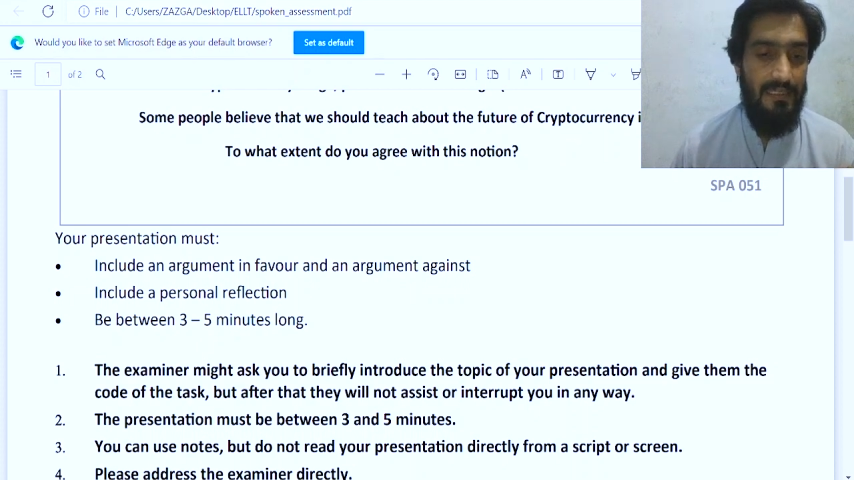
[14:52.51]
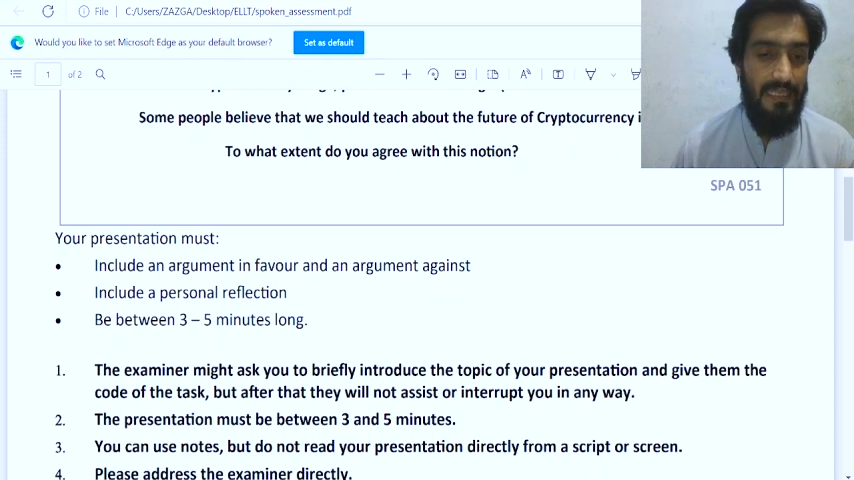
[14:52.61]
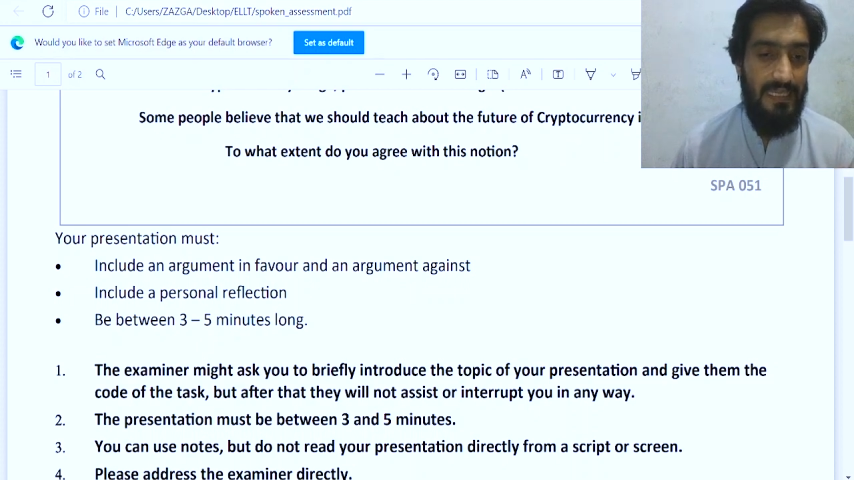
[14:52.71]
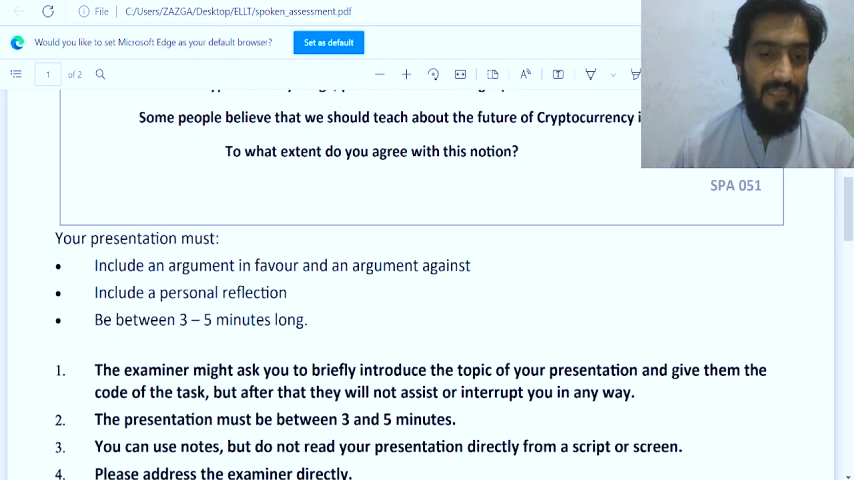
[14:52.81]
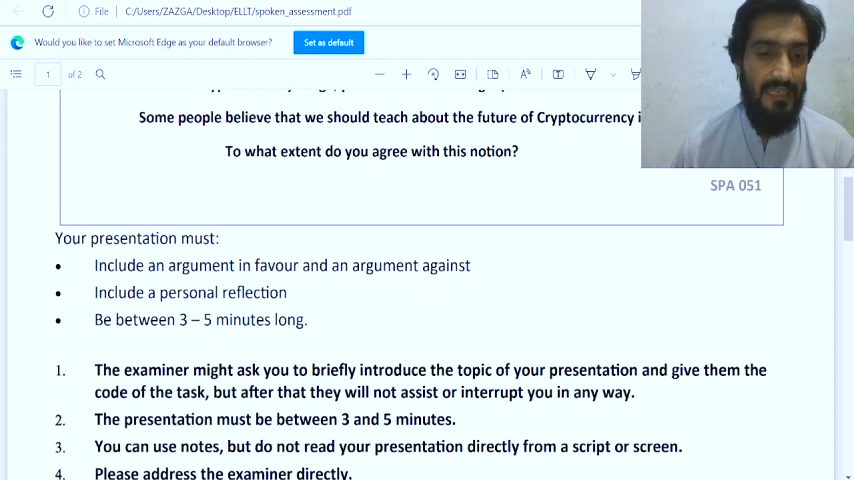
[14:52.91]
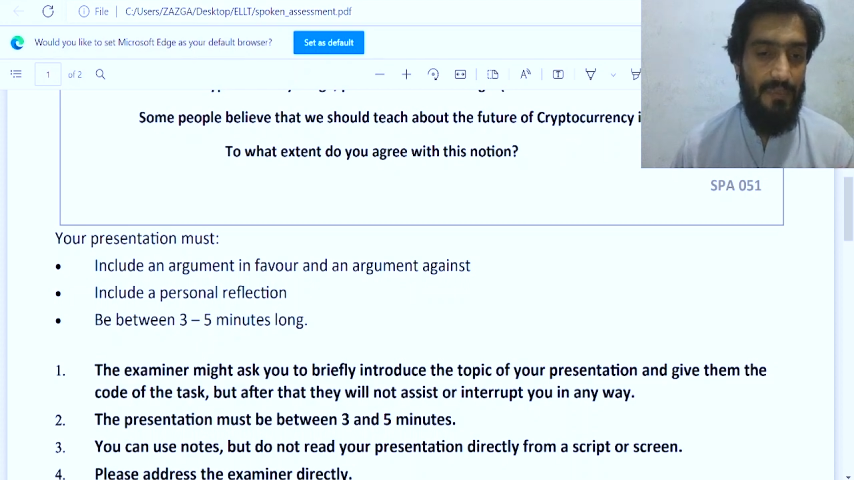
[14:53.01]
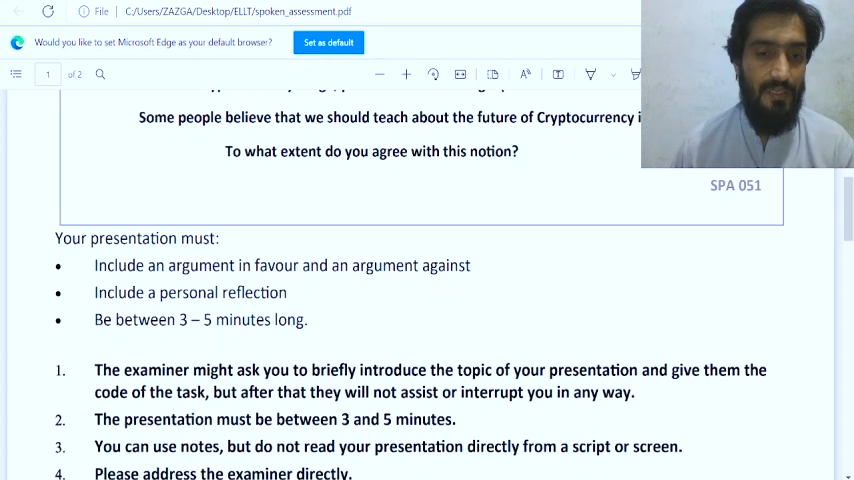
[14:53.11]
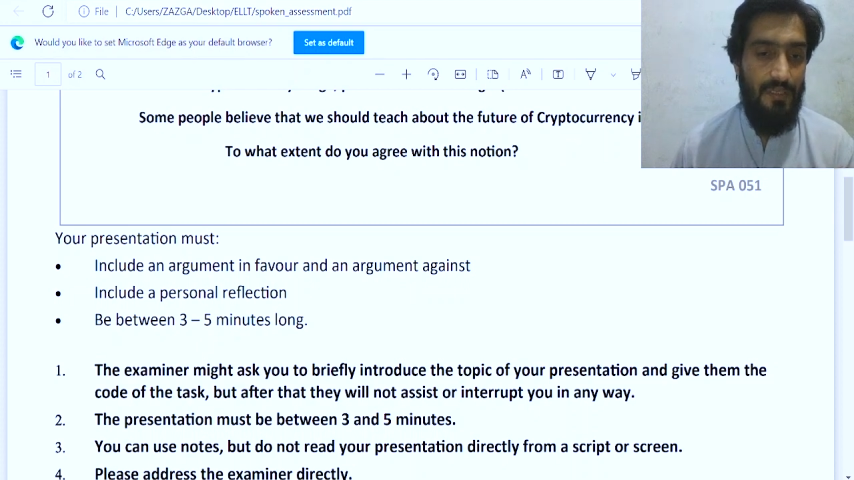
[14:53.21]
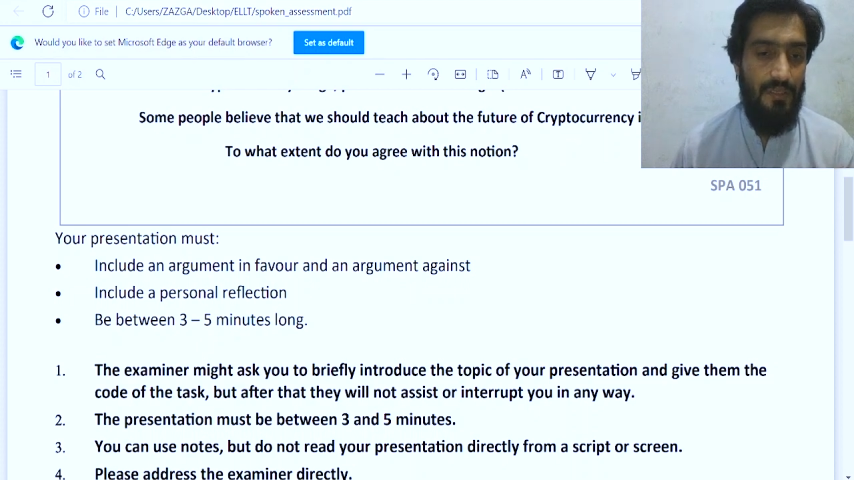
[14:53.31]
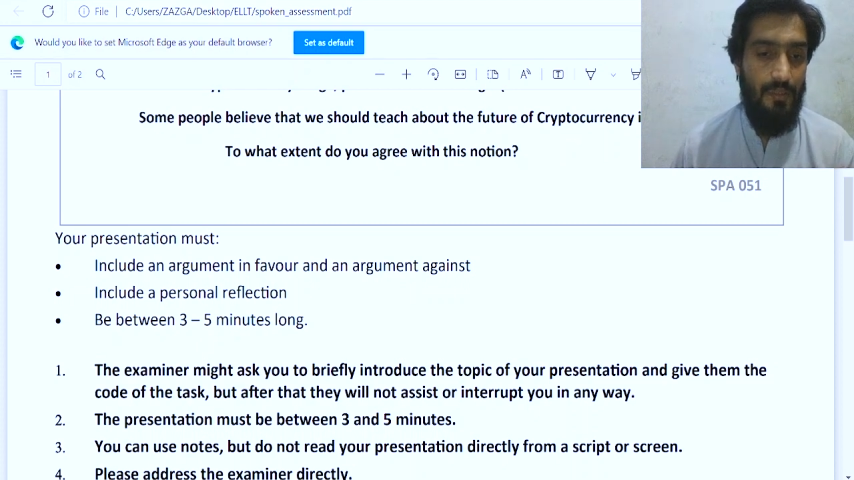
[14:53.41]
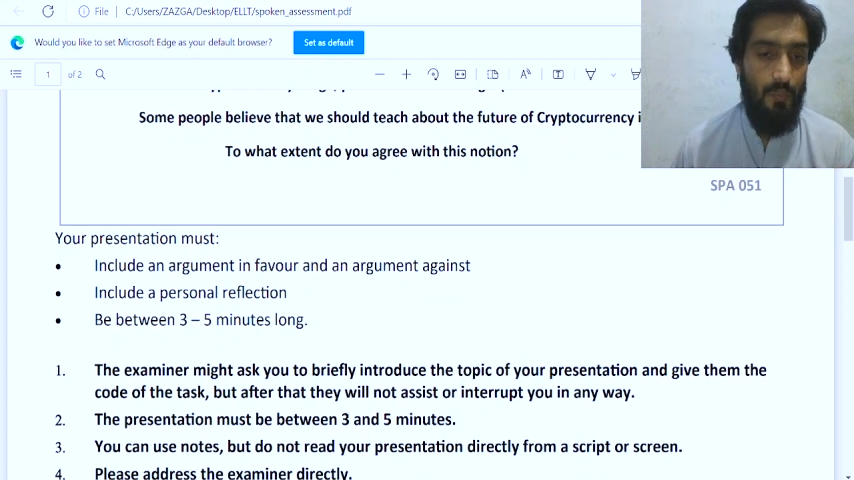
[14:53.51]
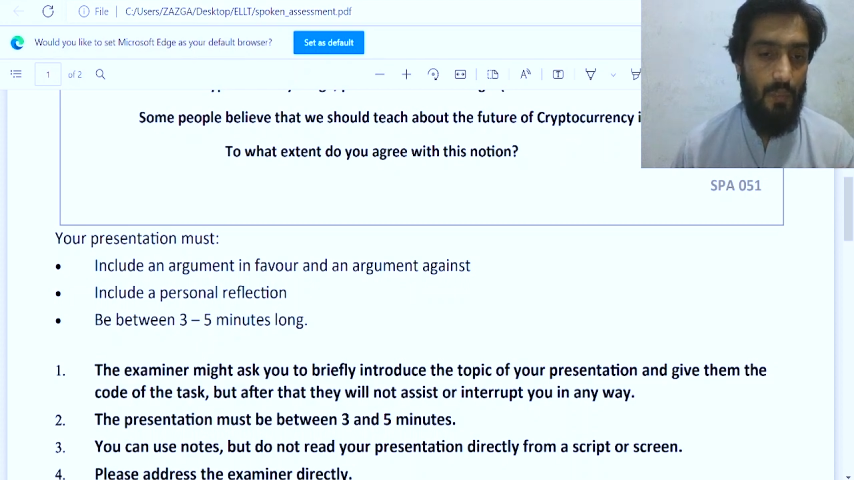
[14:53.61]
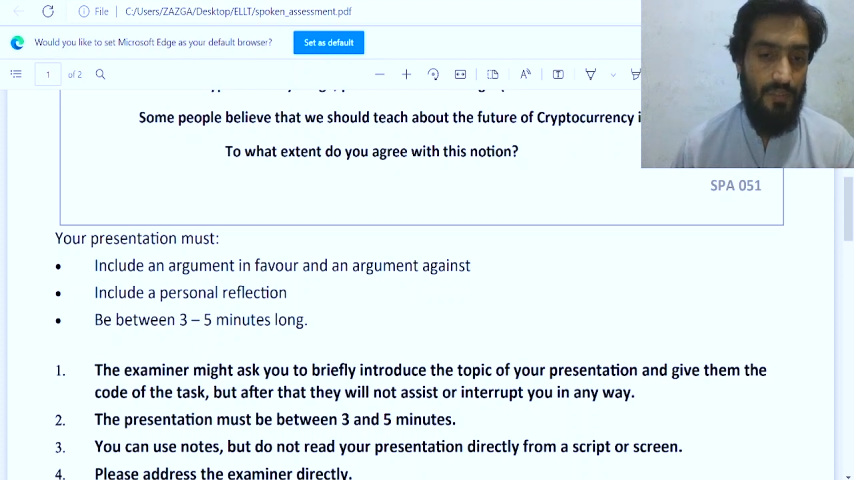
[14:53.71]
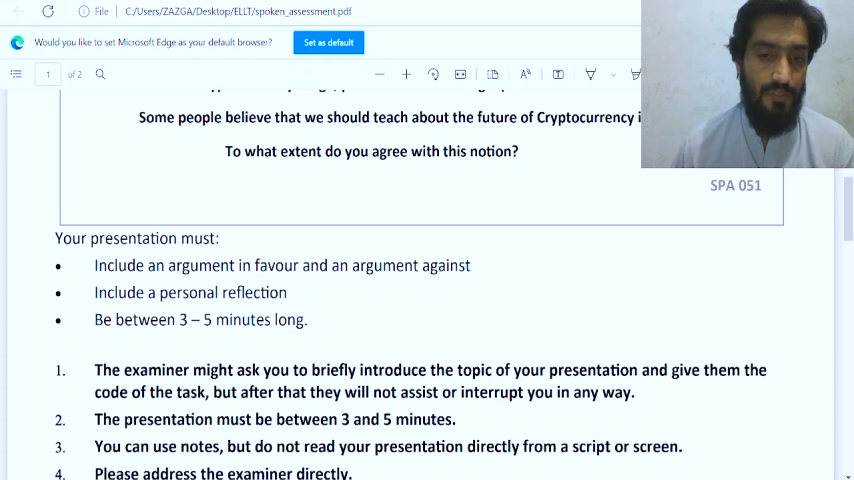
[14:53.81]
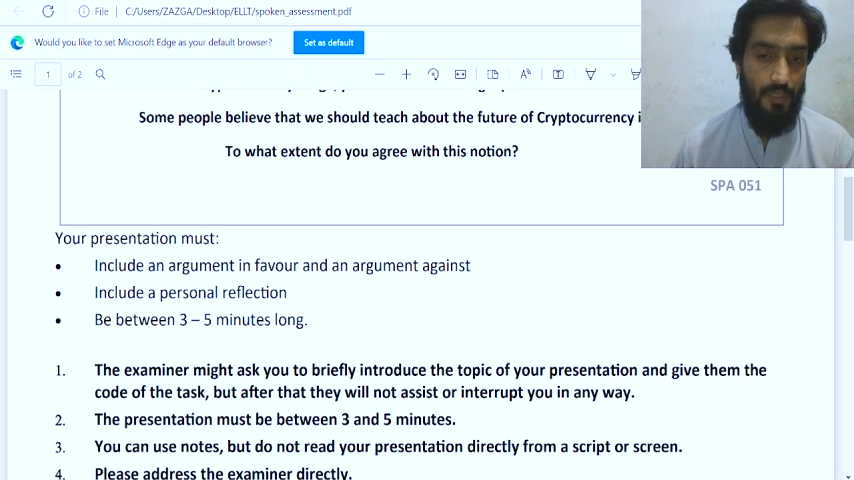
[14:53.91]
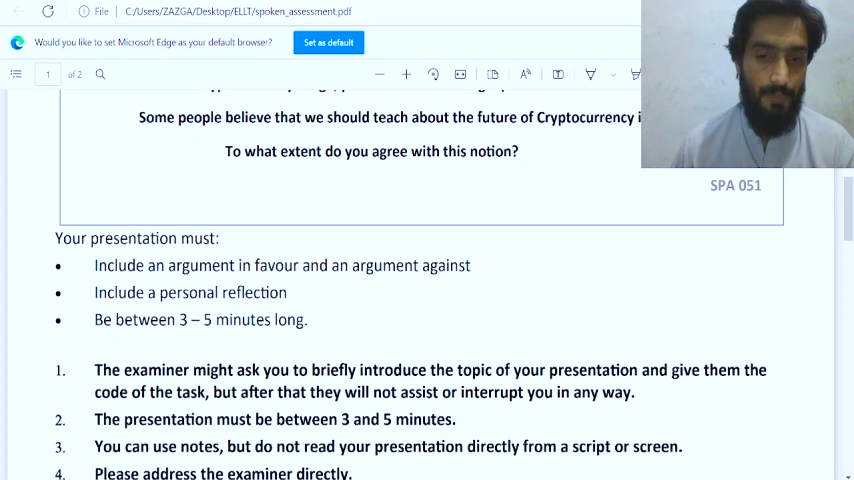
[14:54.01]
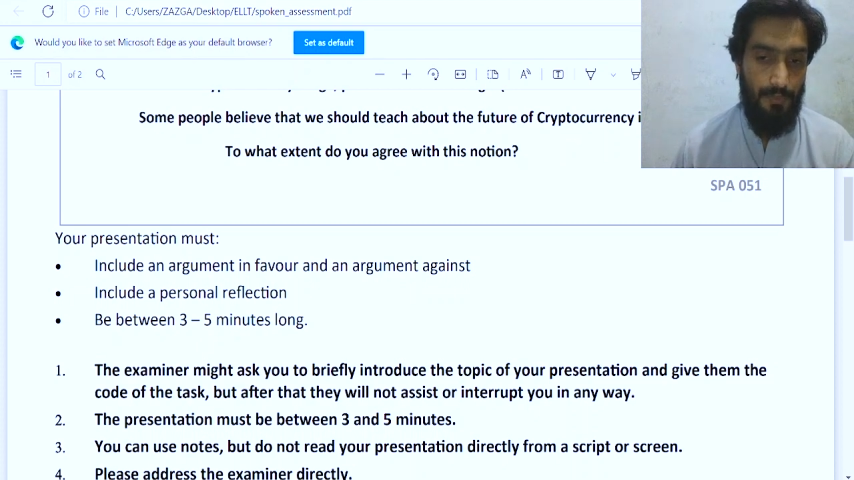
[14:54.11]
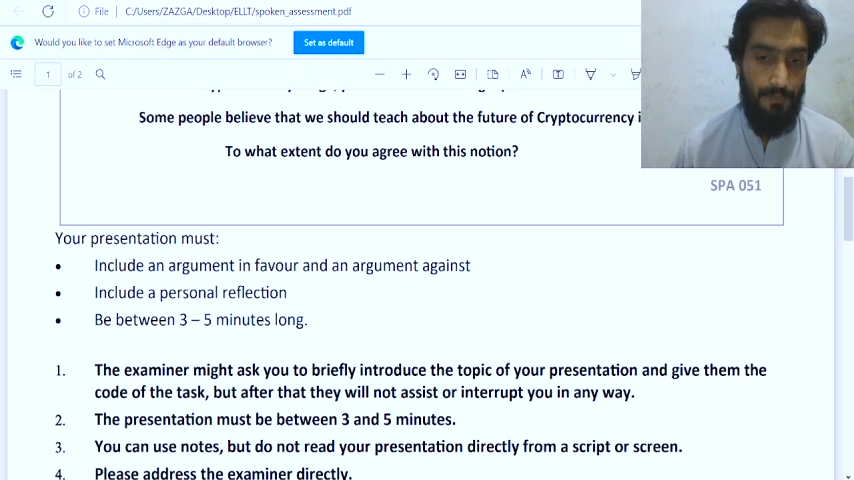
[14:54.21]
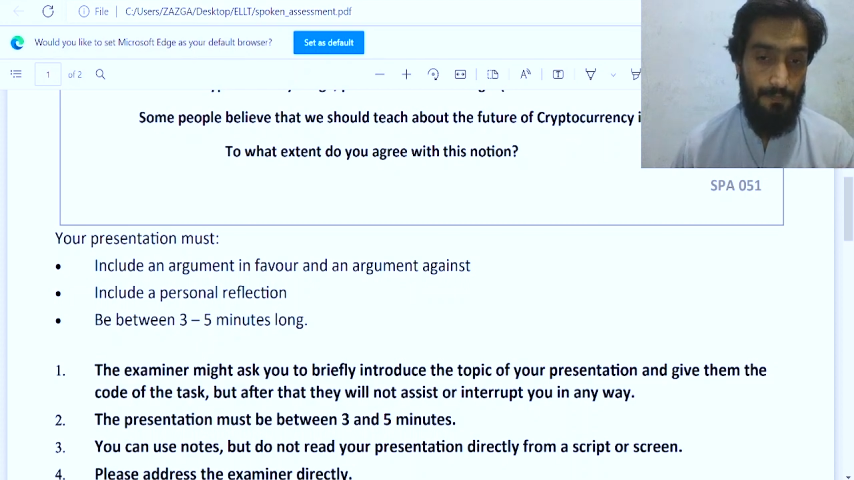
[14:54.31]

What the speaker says: the examiner will stop you